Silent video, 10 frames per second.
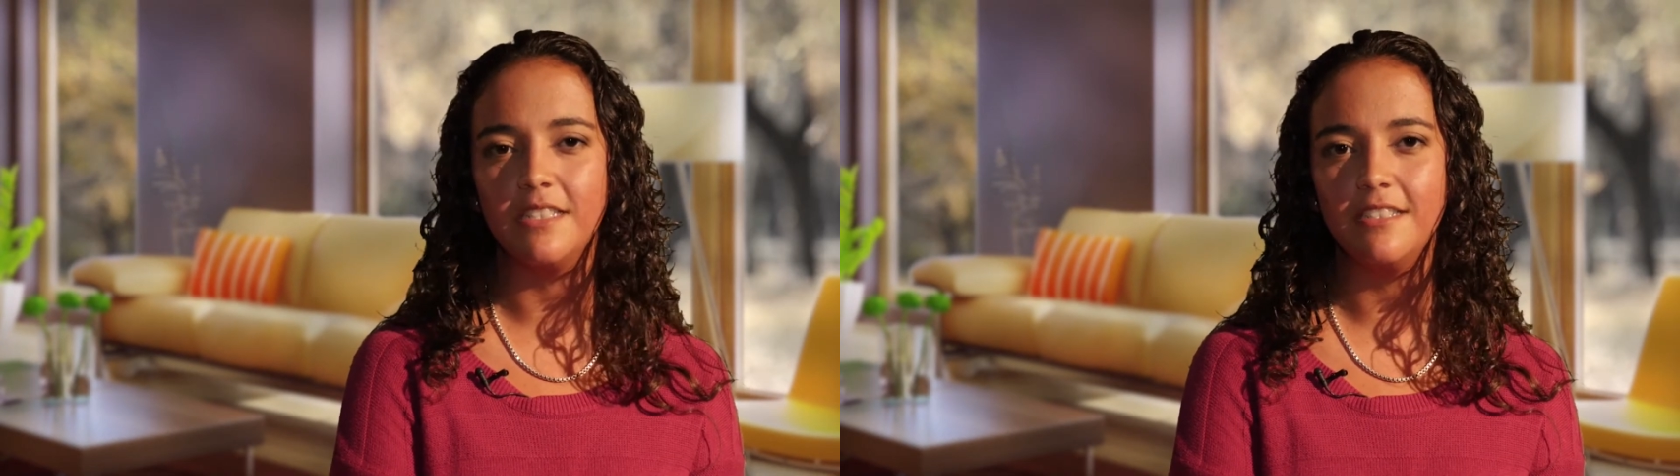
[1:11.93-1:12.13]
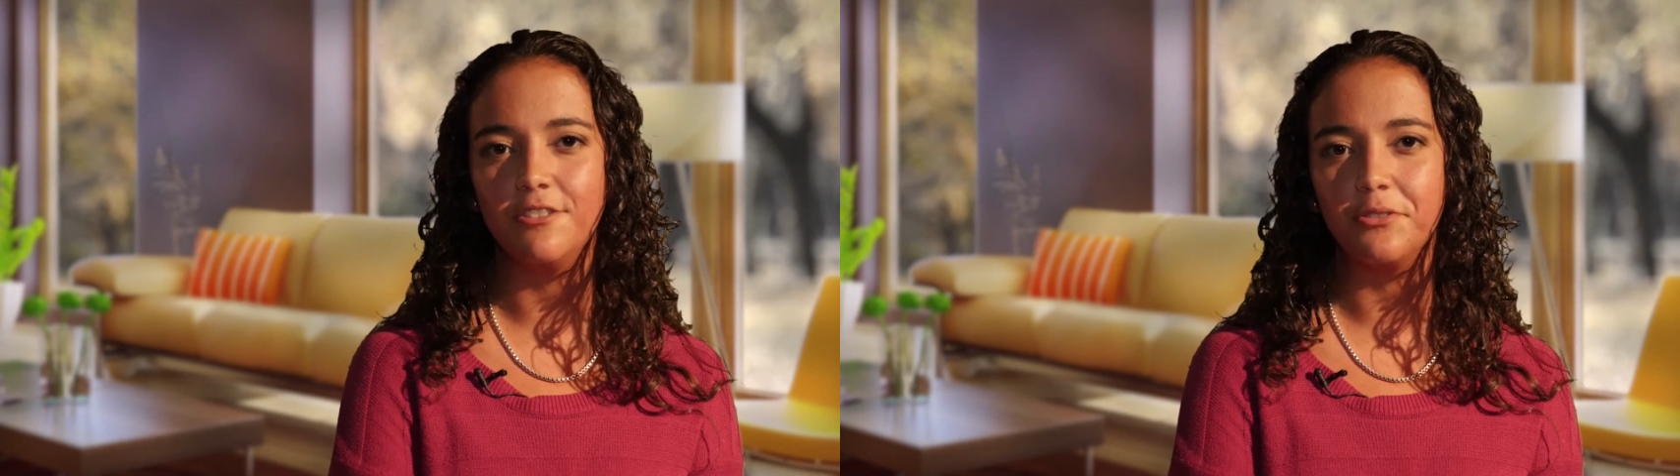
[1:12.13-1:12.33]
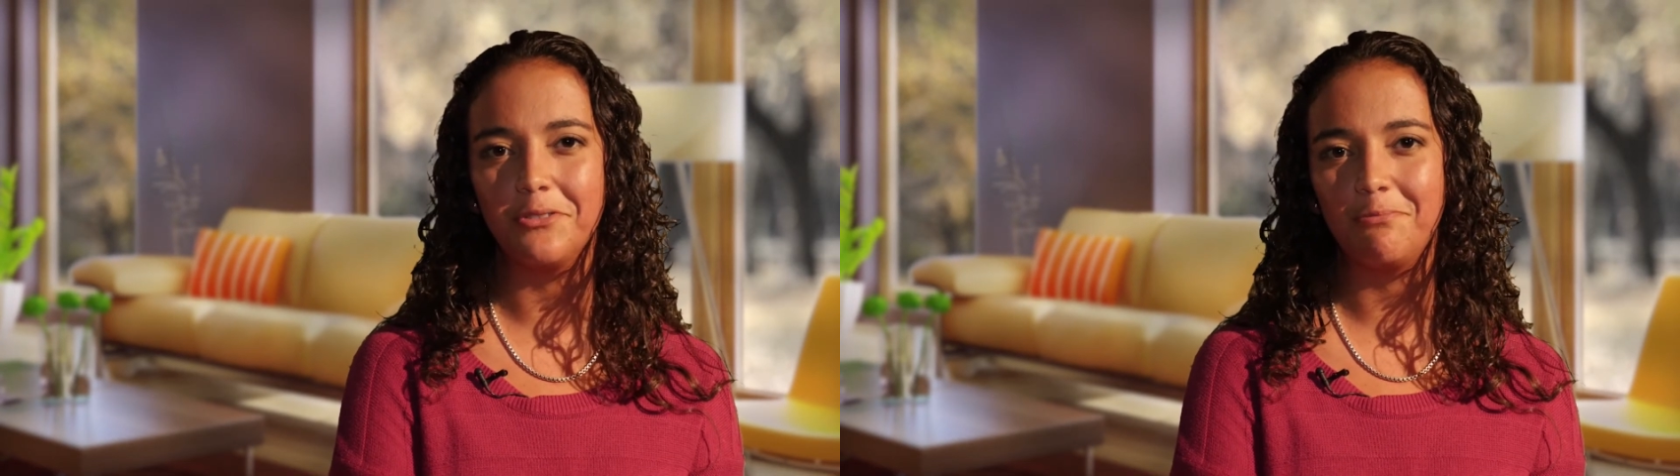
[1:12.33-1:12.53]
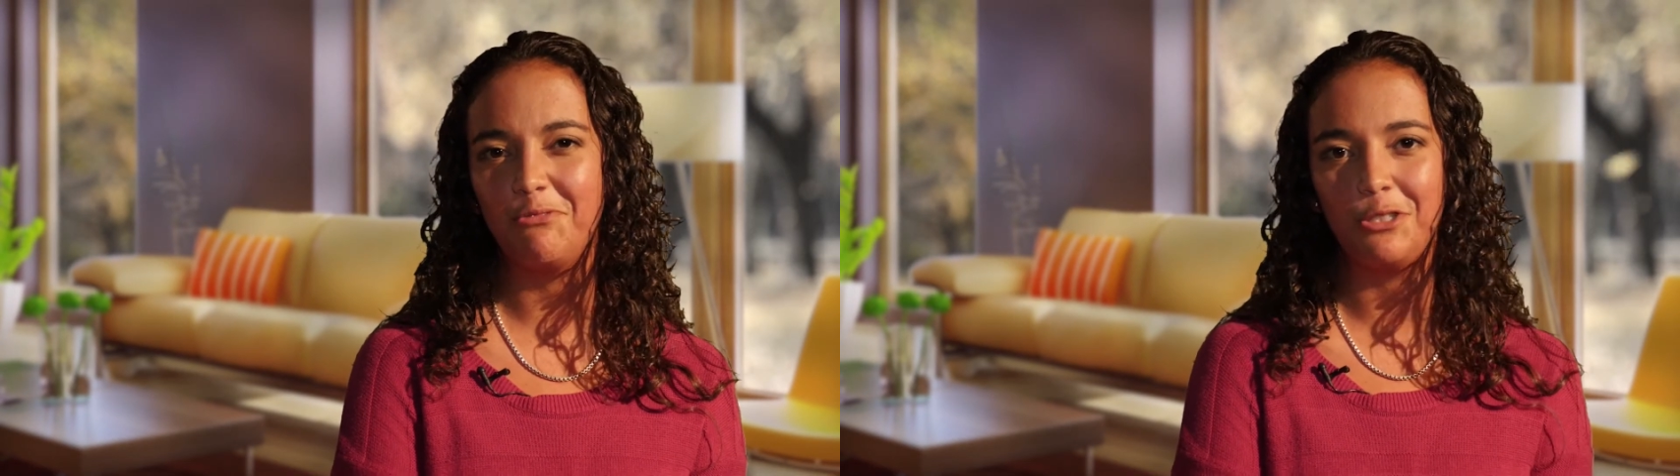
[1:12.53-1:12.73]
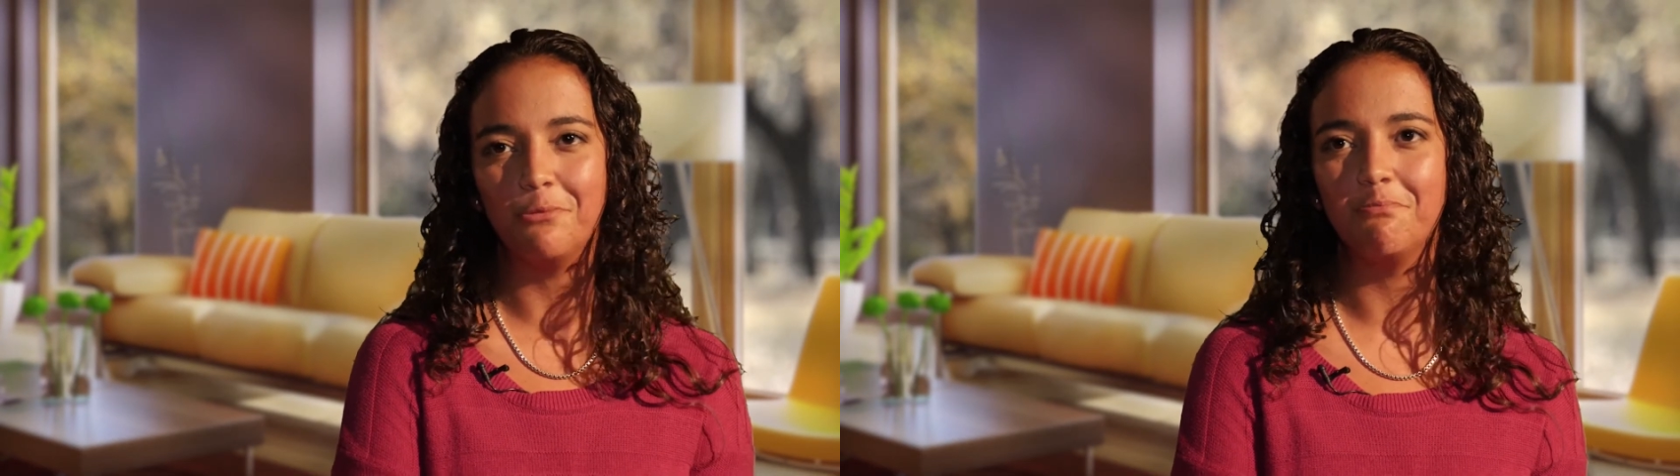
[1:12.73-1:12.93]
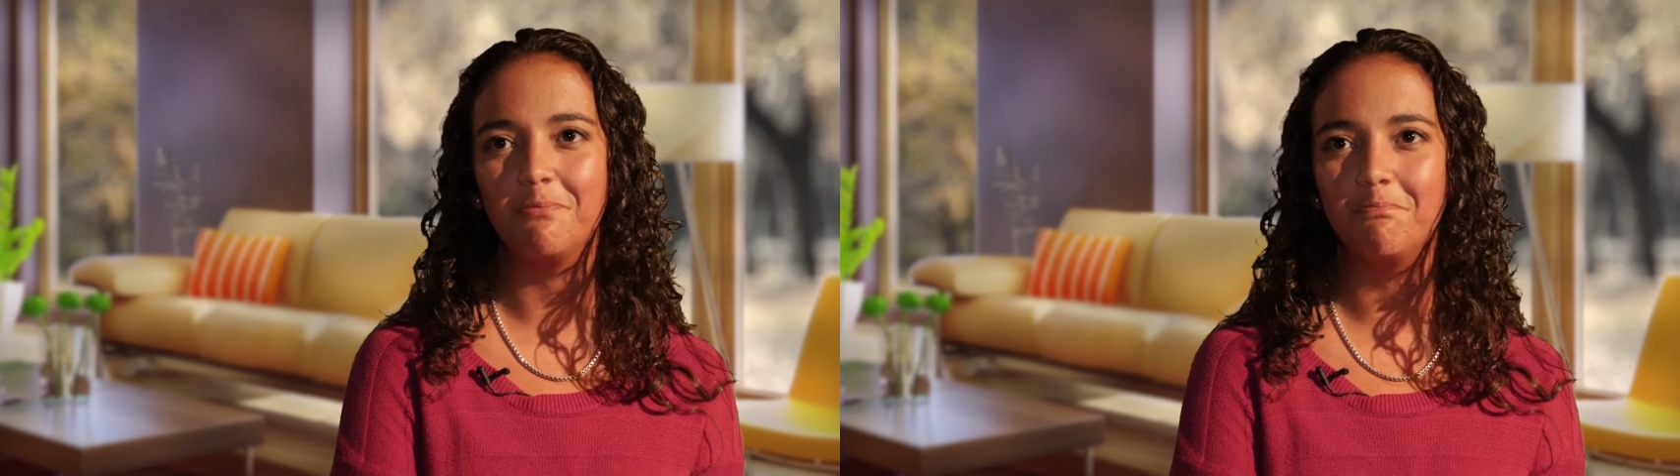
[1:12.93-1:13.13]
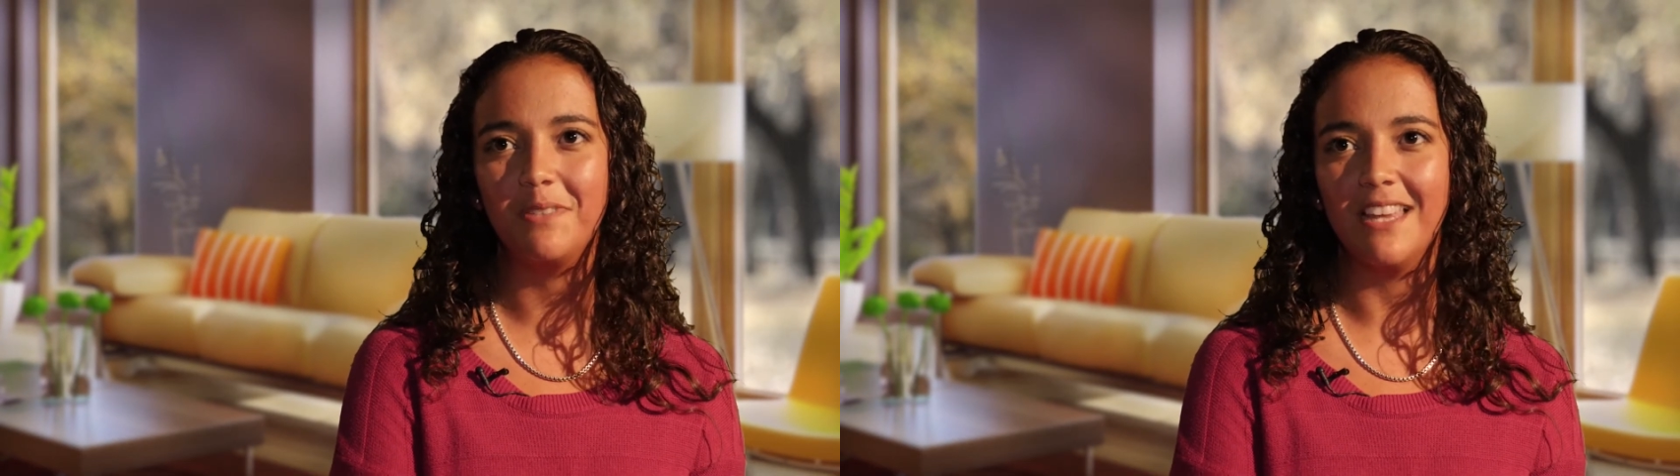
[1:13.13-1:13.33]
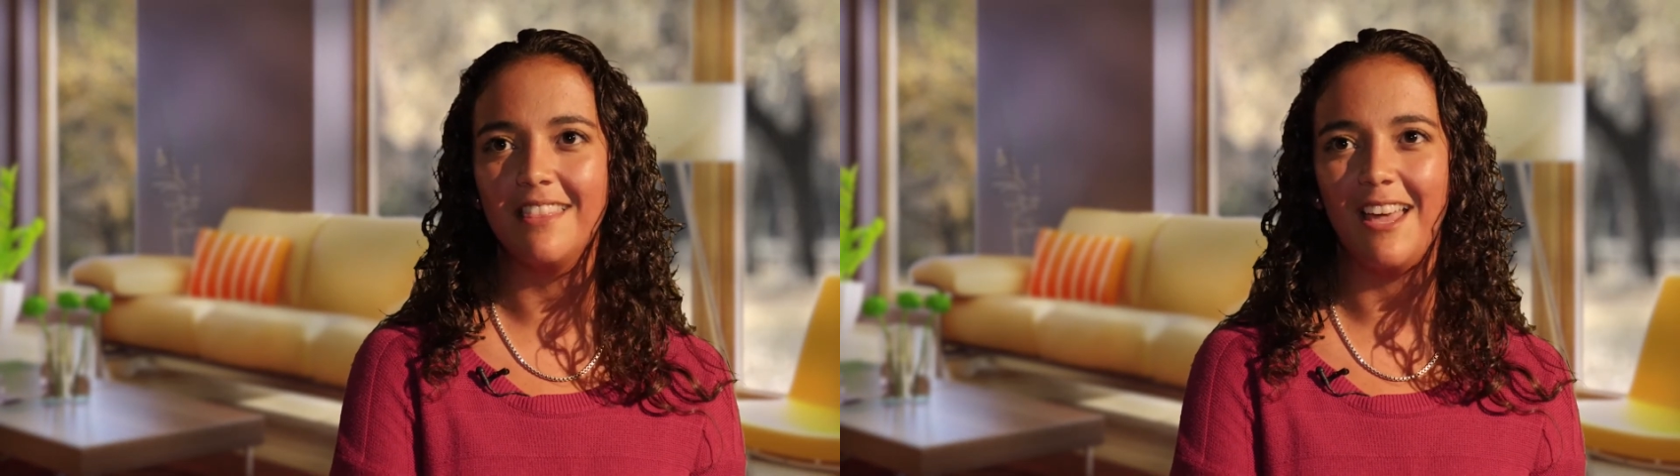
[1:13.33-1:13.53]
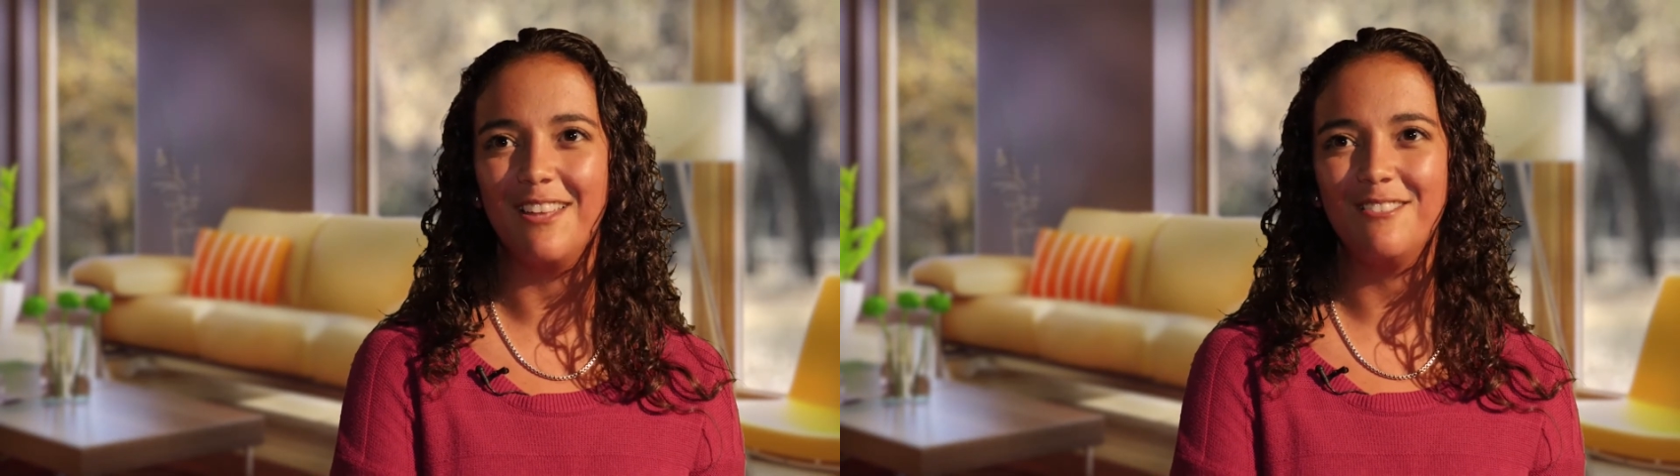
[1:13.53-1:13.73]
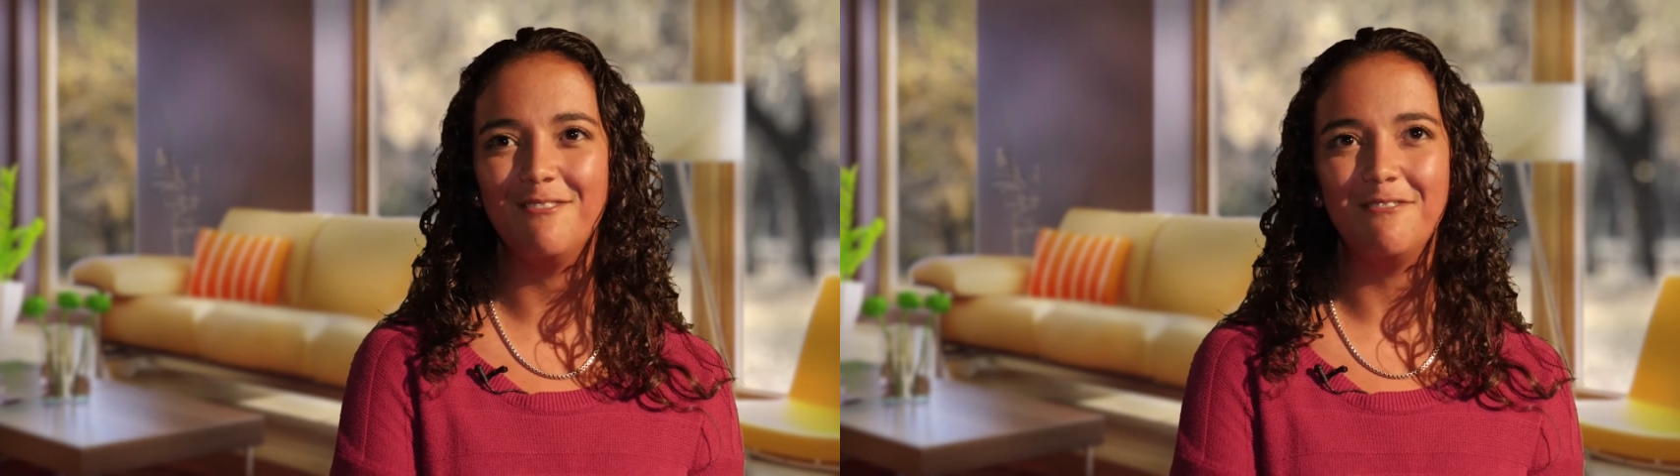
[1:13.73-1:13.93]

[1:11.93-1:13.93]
deal to get that,